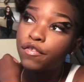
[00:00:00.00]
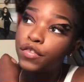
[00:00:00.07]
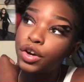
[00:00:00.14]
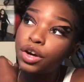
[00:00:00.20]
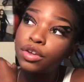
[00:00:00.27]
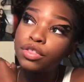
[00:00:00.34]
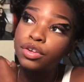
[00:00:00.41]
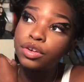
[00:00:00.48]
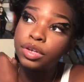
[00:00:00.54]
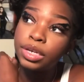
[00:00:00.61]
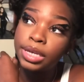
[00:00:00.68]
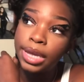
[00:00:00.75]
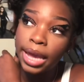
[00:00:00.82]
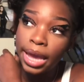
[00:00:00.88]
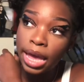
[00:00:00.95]
Further
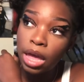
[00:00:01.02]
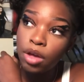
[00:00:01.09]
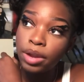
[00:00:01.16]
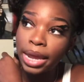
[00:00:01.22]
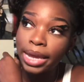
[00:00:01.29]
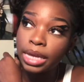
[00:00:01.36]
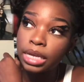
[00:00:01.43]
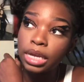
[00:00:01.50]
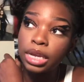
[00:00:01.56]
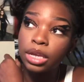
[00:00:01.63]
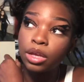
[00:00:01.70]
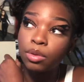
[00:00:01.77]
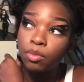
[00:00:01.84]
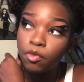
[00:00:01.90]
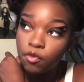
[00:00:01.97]
down, like
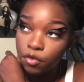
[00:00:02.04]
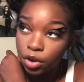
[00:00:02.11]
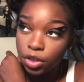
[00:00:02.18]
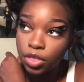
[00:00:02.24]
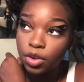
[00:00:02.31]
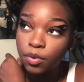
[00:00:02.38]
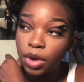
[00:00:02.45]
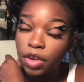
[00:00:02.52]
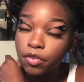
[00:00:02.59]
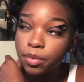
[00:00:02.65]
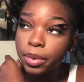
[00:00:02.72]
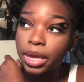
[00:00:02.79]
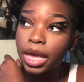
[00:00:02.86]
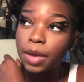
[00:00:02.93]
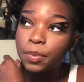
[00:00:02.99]
getting further away from
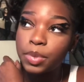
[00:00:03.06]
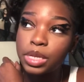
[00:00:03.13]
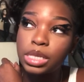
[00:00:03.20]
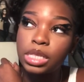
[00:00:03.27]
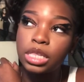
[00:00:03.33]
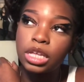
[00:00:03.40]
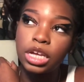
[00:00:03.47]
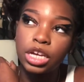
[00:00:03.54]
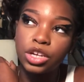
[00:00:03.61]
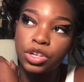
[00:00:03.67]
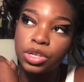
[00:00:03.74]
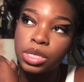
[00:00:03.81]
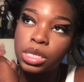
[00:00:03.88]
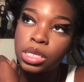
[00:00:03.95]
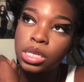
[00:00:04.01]
campus,
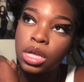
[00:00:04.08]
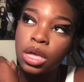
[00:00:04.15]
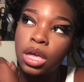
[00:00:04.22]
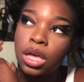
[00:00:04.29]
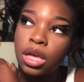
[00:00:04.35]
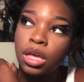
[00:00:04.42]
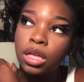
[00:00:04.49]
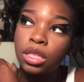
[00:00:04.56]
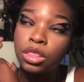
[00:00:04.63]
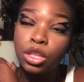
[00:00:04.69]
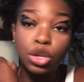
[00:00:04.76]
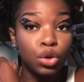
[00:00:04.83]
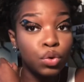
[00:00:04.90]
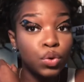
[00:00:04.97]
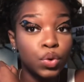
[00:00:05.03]
there's
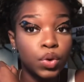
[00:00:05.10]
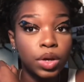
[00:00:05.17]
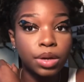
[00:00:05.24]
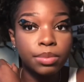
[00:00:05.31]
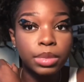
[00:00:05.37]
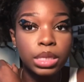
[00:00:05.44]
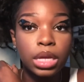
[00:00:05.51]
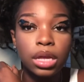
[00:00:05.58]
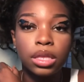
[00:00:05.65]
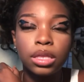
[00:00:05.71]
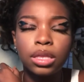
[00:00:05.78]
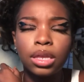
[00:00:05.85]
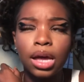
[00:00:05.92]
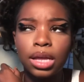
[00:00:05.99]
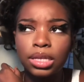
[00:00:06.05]
the new dorms,
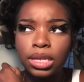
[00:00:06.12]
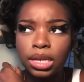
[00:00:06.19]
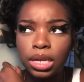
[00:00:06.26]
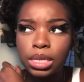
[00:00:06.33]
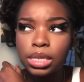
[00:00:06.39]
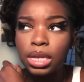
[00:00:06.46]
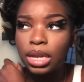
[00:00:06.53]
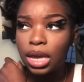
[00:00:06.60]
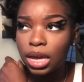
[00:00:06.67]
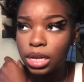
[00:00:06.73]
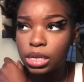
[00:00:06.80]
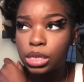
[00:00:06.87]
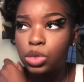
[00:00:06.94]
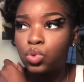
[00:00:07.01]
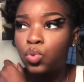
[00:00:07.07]
and I think that's the
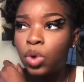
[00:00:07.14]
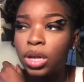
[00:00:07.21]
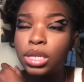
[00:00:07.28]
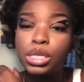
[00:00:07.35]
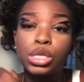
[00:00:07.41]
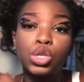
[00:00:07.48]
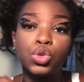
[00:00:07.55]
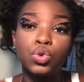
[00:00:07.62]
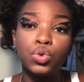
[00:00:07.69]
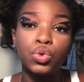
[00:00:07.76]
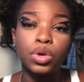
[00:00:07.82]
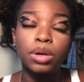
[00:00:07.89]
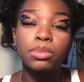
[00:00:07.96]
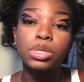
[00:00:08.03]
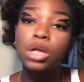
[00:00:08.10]
last one, is the new
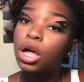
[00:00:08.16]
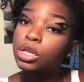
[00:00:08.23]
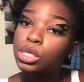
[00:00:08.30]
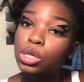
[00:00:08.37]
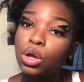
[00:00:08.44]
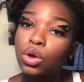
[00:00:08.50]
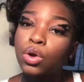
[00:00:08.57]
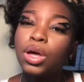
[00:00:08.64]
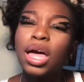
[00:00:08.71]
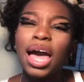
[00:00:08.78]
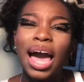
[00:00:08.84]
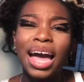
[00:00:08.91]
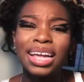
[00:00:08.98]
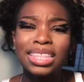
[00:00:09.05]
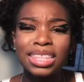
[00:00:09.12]
dorms. Also,
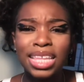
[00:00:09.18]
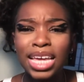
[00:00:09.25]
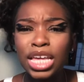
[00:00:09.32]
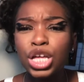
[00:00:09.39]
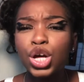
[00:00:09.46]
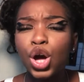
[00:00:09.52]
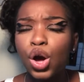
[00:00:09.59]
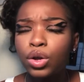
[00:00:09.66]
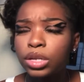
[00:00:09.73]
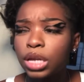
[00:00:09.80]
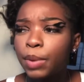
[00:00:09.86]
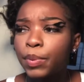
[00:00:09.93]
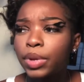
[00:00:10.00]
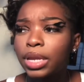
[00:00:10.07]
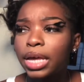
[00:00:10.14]
I think only
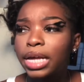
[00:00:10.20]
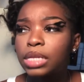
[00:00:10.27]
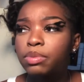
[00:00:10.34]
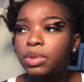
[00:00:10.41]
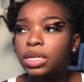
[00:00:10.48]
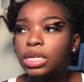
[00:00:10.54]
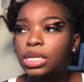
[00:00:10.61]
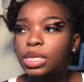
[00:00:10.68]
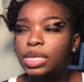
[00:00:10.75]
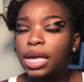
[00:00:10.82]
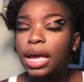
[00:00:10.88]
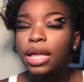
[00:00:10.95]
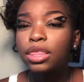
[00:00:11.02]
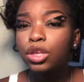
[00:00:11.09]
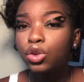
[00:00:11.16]
upperclassmen can
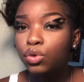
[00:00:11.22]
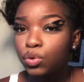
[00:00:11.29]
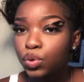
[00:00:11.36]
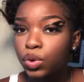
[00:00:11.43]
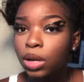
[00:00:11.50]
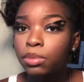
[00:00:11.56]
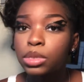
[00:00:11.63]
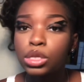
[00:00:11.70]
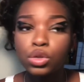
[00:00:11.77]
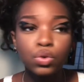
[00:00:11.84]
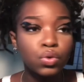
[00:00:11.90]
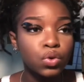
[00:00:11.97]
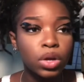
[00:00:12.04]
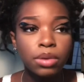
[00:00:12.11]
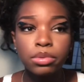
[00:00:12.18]
stay at the new dorms. New
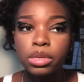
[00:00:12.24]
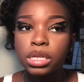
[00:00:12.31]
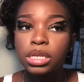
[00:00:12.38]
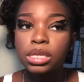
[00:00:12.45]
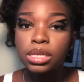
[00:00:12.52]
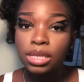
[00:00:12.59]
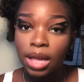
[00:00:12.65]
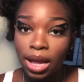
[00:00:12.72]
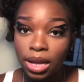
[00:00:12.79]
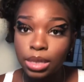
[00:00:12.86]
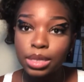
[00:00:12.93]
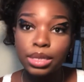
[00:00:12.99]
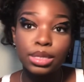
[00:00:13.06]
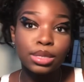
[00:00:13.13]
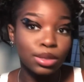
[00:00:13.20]
dorms is nice,
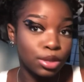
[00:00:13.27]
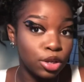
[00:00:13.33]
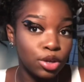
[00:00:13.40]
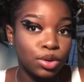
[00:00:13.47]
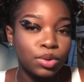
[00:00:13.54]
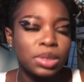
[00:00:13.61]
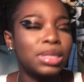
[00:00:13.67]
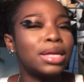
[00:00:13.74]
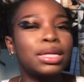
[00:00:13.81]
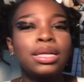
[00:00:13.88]
it's new.